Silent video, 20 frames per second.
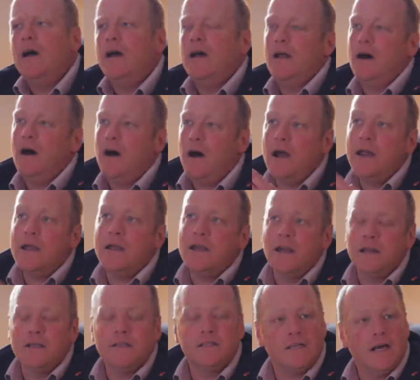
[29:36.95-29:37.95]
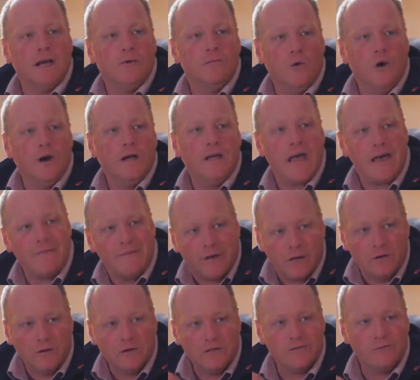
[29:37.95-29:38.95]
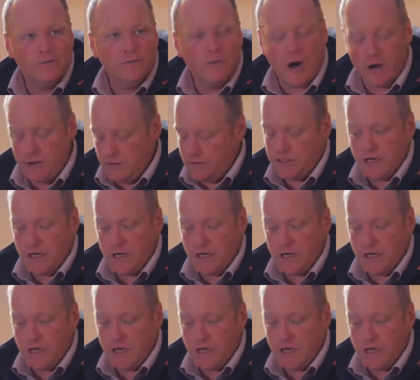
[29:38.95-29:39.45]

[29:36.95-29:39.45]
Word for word: And I, I can understand why chemicals,